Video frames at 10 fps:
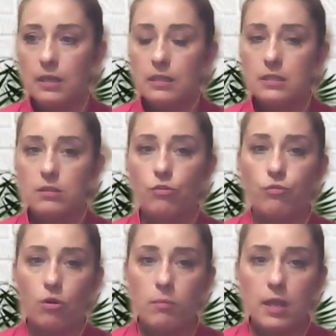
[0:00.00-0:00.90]
So,
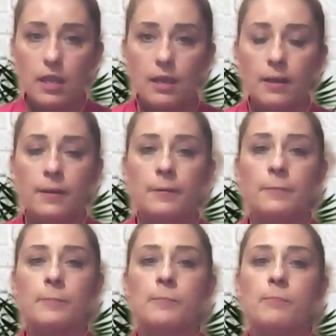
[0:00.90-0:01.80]
for me,
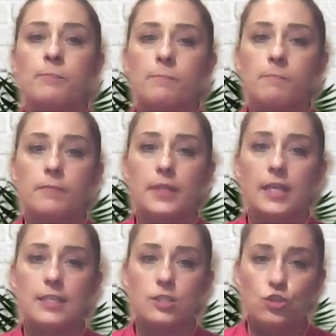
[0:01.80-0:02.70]

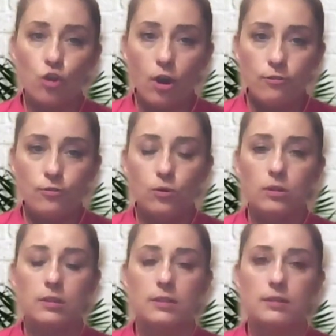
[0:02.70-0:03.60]
it's
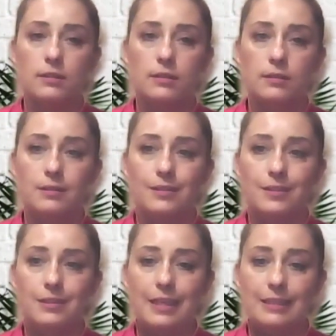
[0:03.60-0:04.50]
joyful
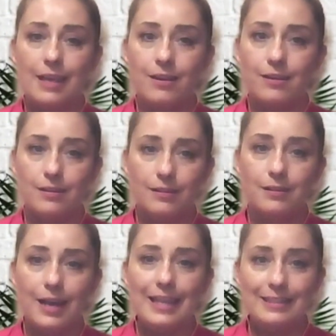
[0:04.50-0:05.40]
that
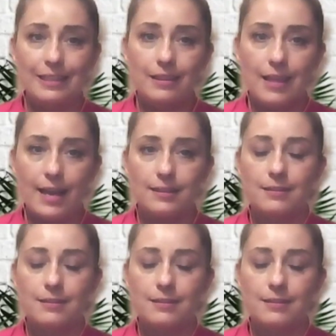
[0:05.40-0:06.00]
I did that.